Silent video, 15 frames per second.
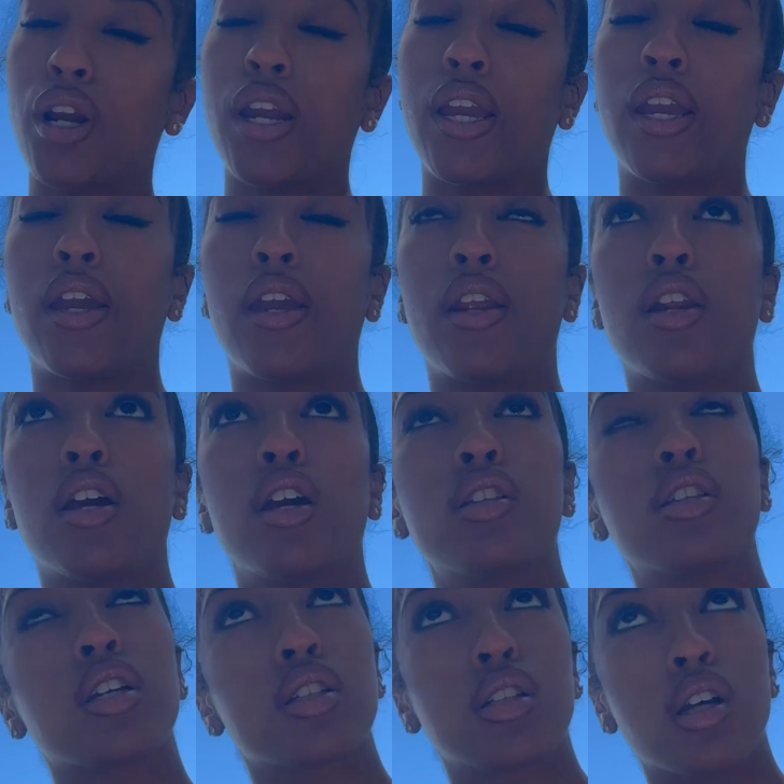and
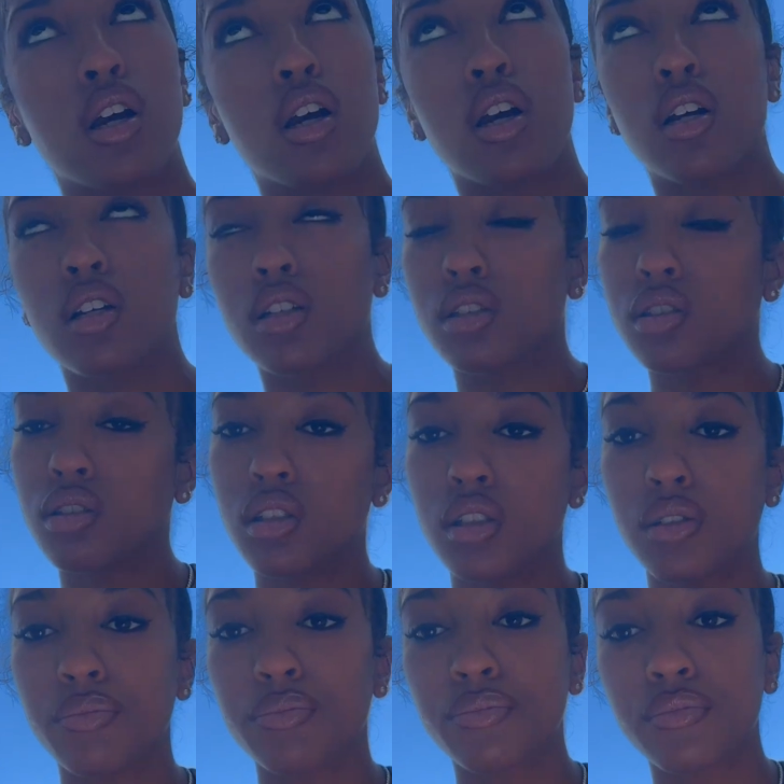TikTok, you
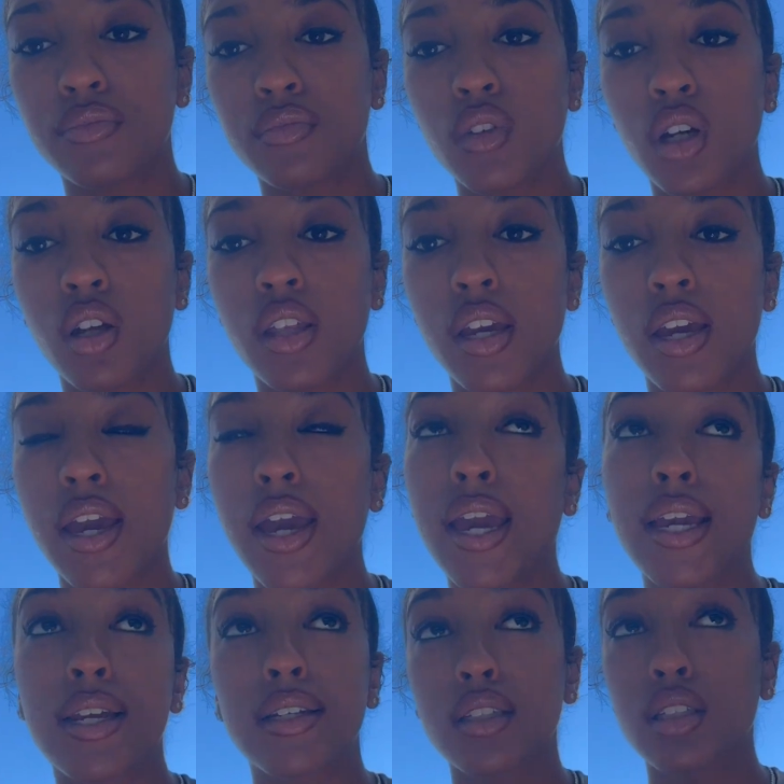know, all that, X.
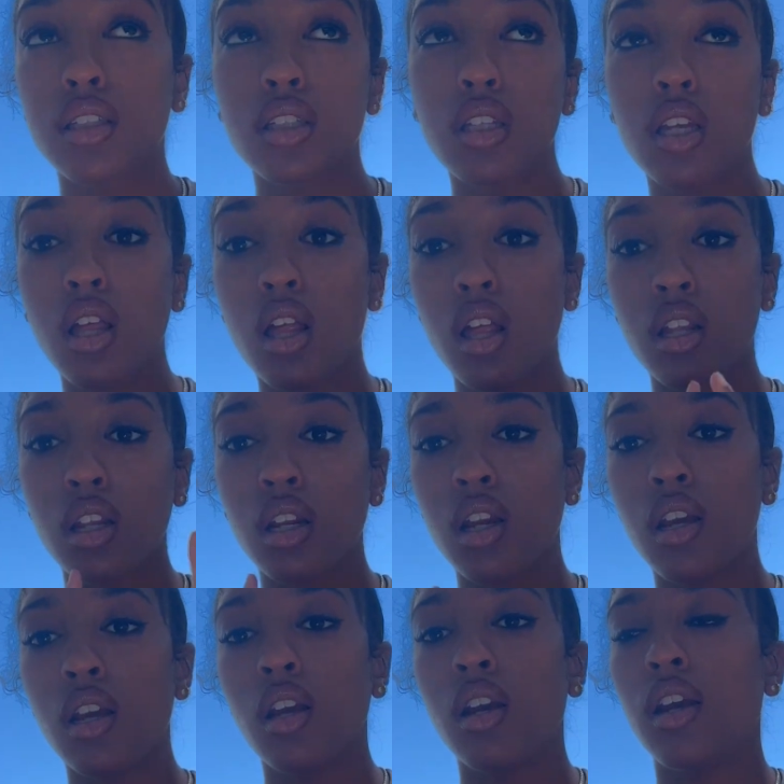
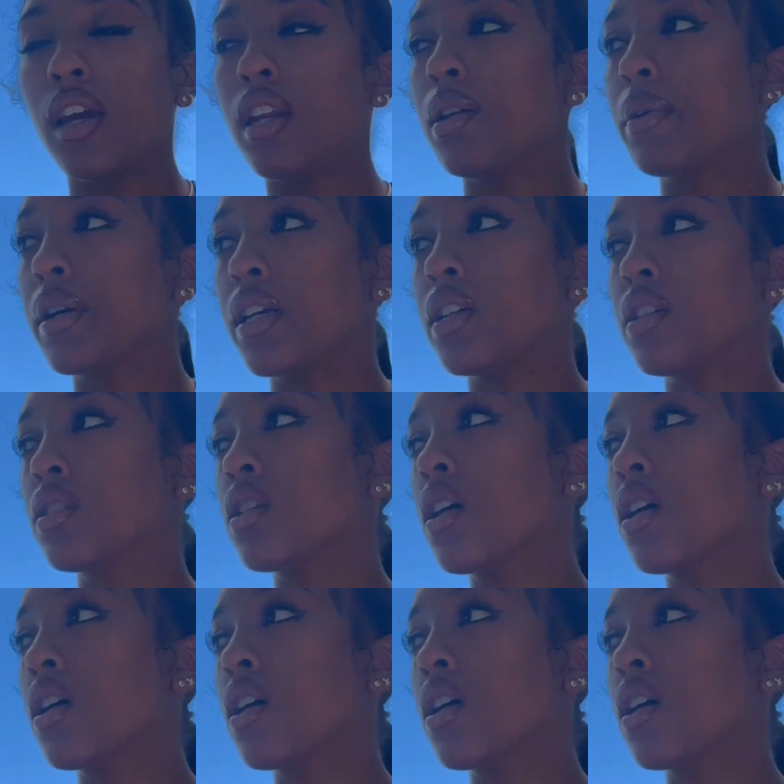Anyways,